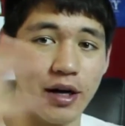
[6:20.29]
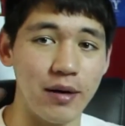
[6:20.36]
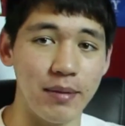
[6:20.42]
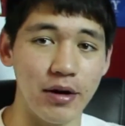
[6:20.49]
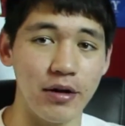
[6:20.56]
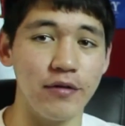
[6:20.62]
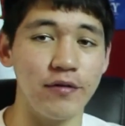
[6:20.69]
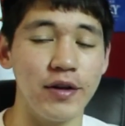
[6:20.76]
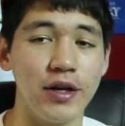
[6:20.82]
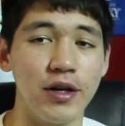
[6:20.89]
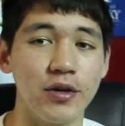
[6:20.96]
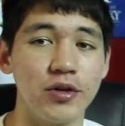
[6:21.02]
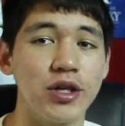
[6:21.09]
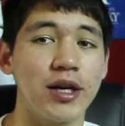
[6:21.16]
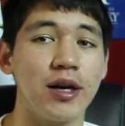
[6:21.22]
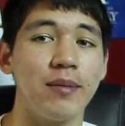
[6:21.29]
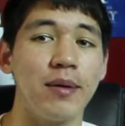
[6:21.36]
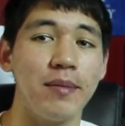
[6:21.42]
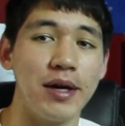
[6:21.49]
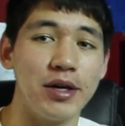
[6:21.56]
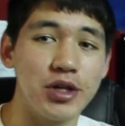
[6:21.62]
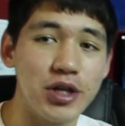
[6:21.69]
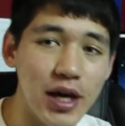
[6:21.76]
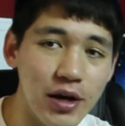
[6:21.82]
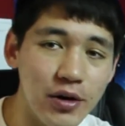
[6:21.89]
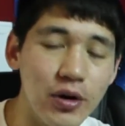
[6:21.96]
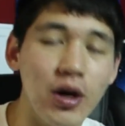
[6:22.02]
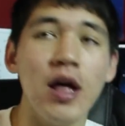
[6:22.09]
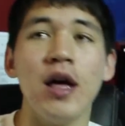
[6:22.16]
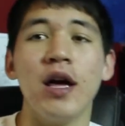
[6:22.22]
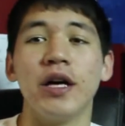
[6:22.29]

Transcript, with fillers: out my other videos. Check out my main channel.